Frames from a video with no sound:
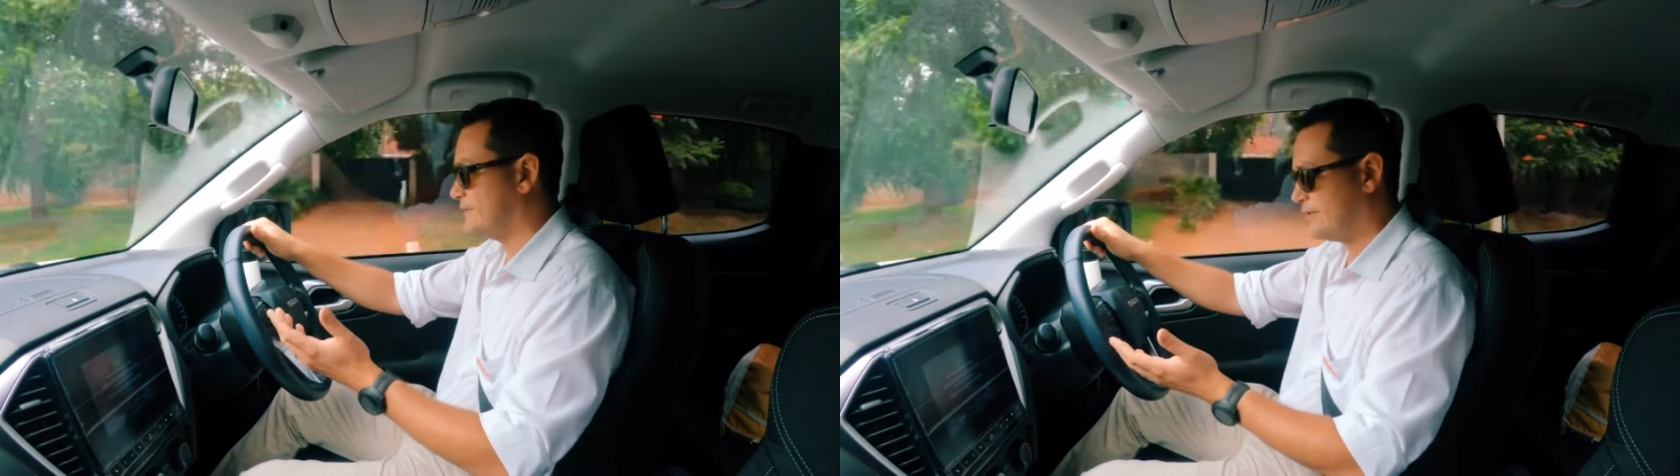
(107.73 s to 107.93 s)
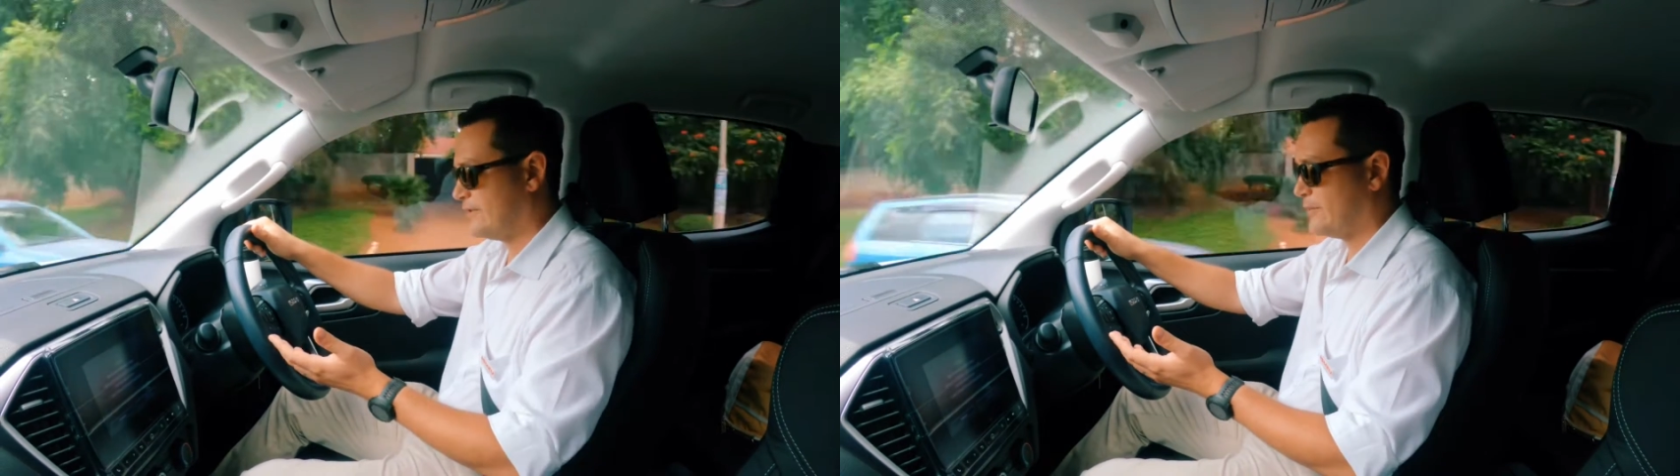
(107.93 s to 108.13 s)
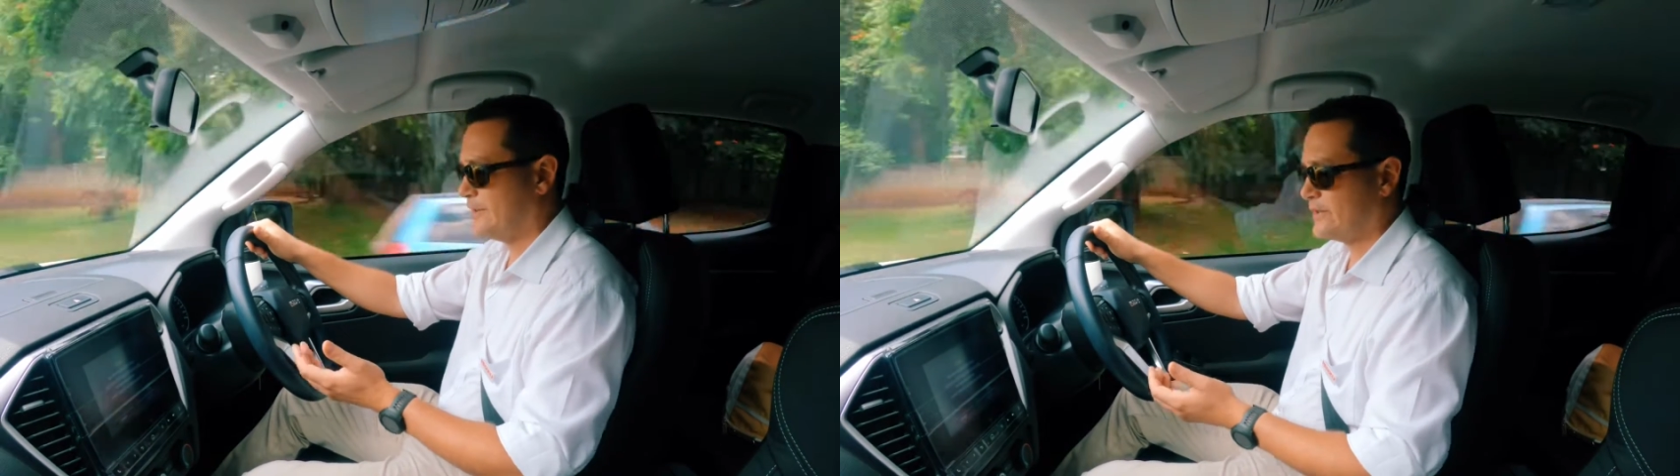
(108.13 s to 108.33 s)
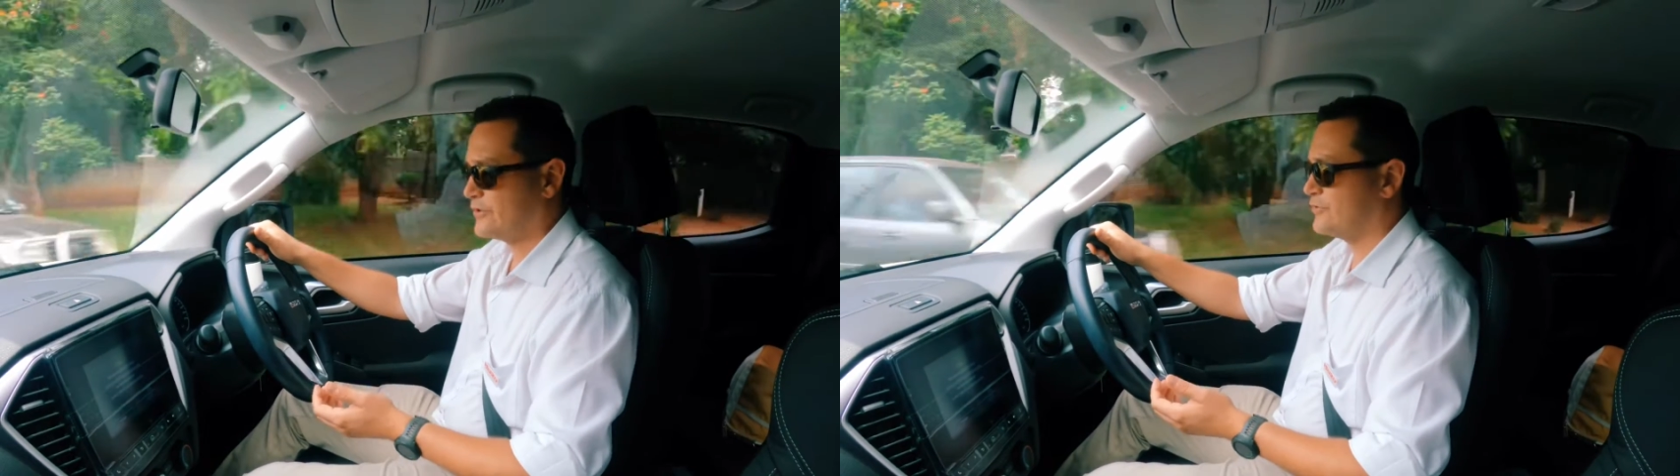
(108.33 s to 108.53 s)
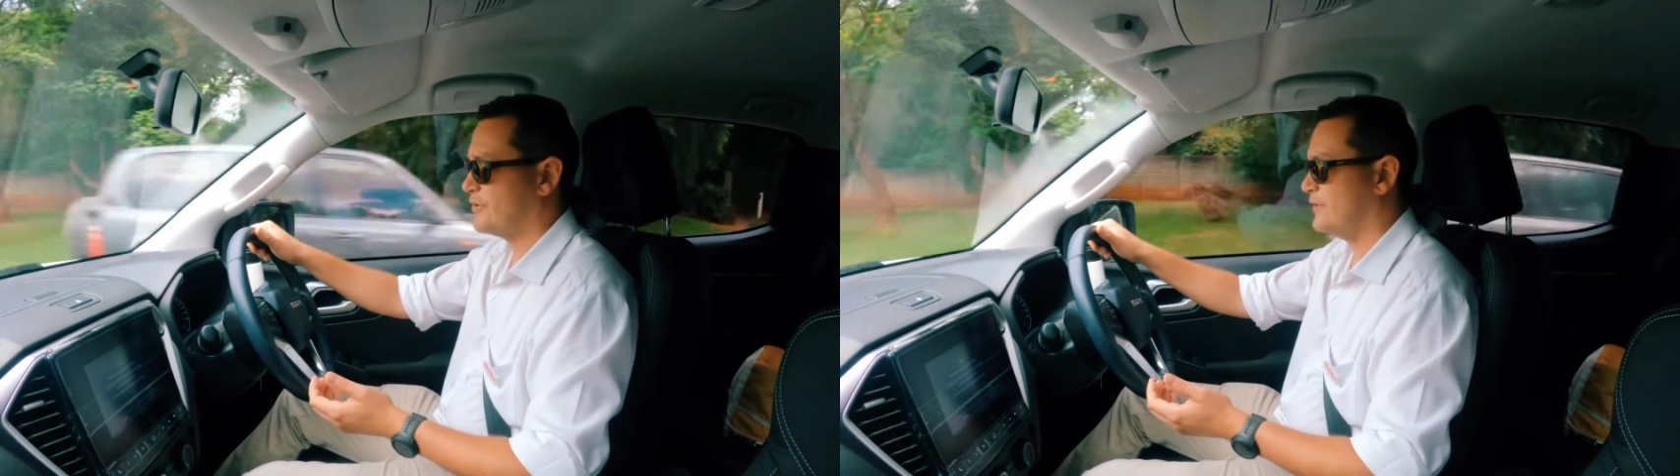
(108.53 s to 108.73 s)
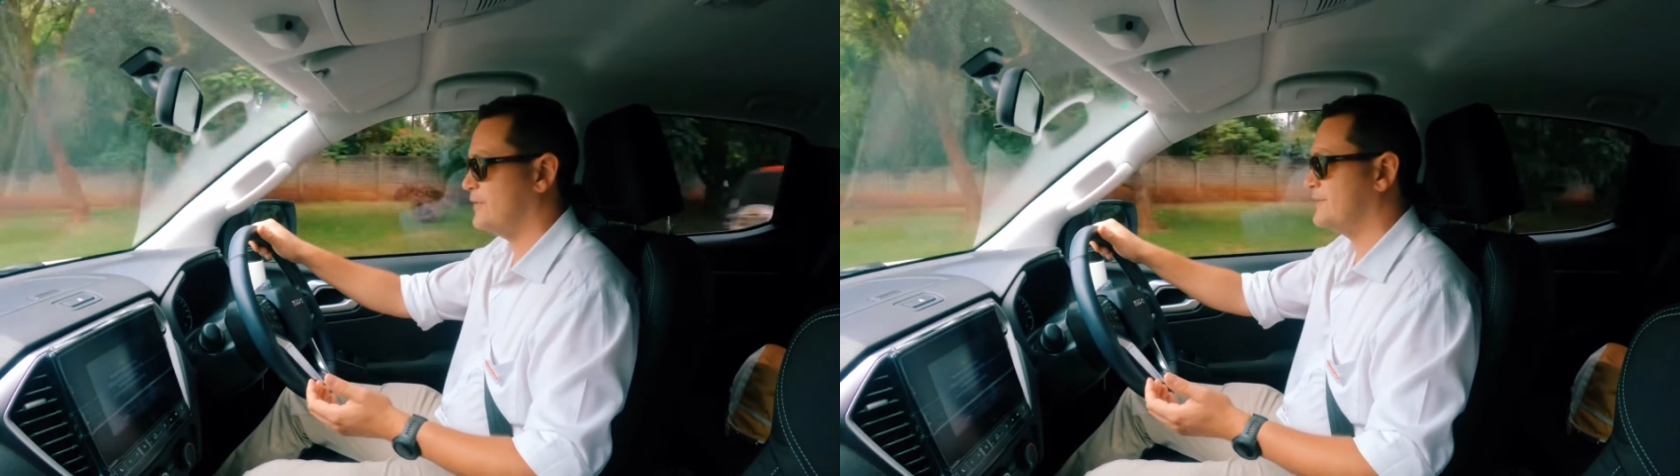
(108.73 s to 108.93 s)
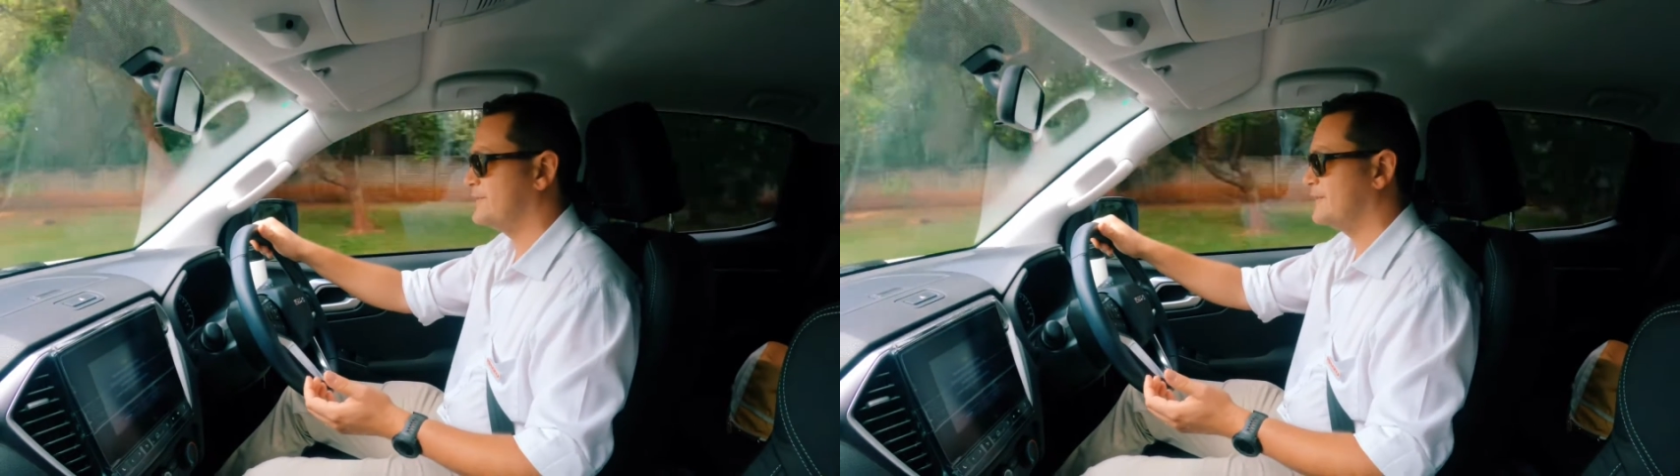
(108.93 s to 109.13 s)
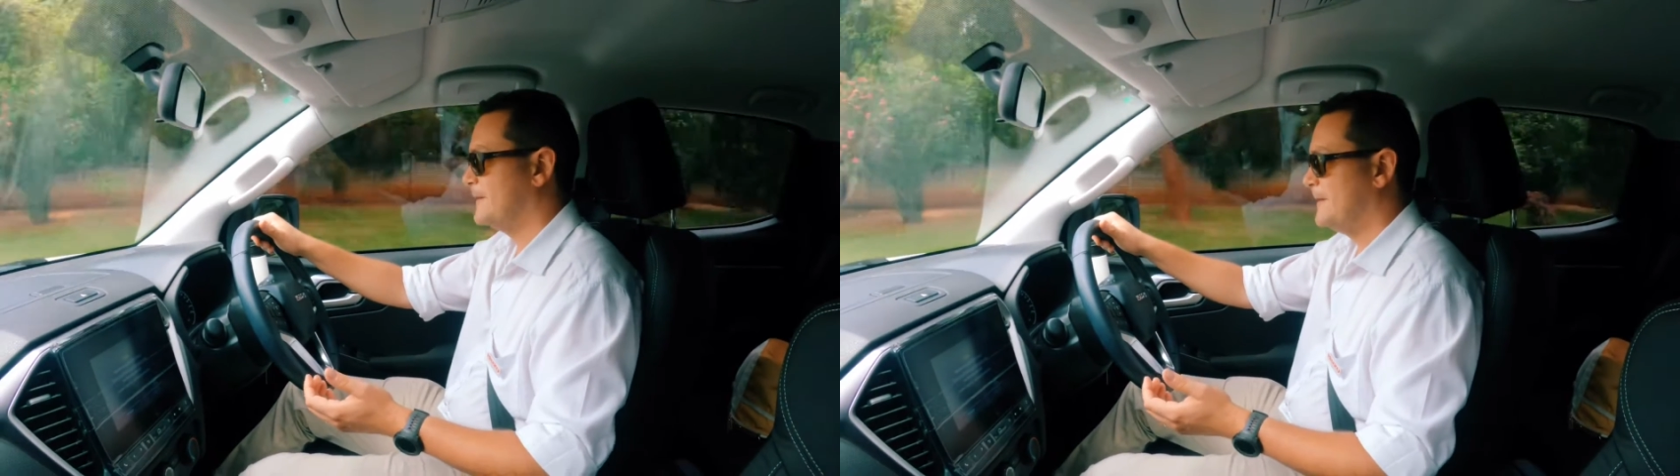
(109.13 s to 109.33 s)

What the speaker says: steering wheel controls.